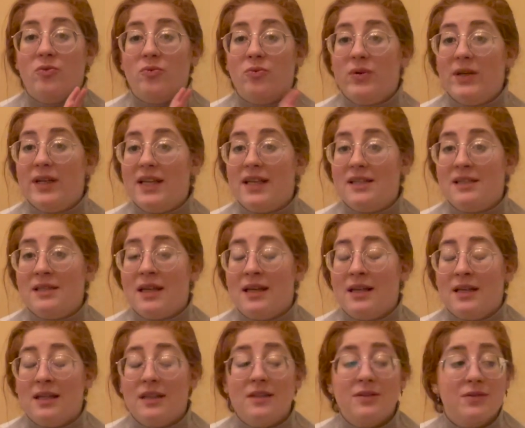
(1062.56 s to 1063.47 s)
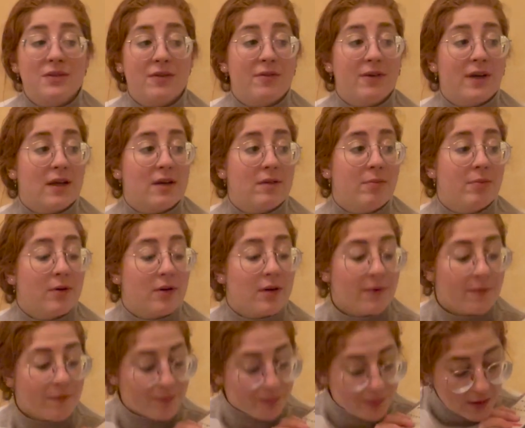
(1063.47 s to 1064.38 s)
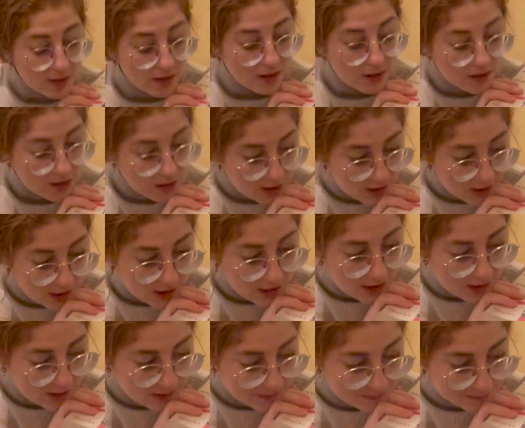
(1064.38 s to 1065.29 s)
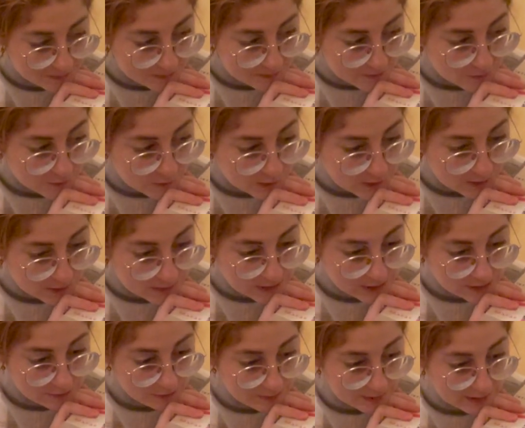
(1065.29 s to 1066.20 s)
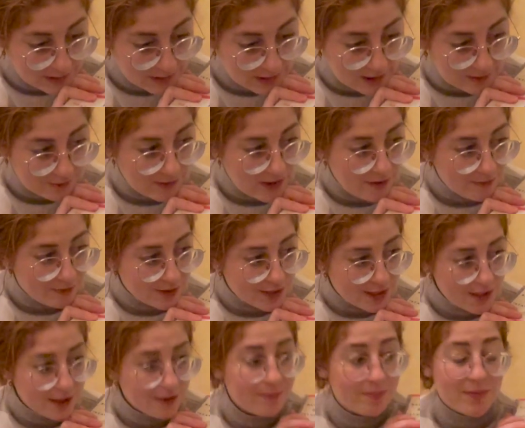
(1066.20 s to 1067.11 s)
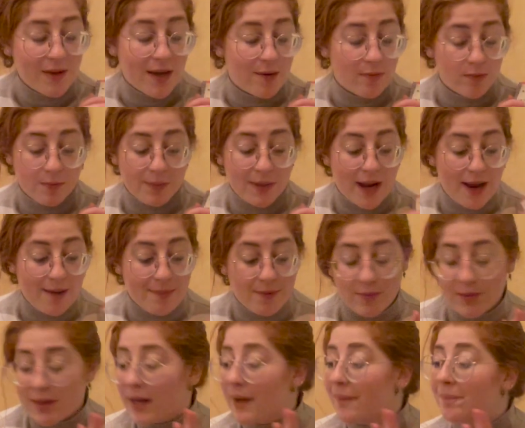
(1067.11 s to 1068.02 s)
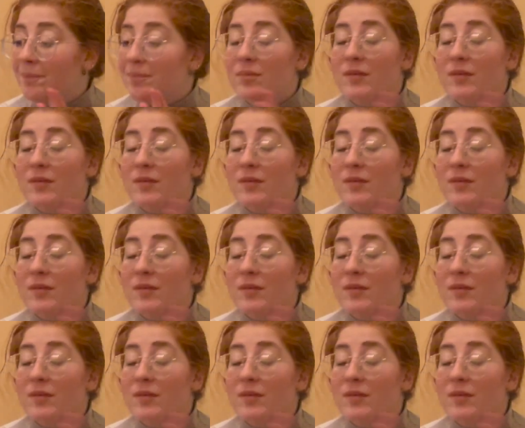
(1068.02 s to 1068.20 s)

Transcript: read an Elif Shafak book for the rest of my life every year, I will be happy with that.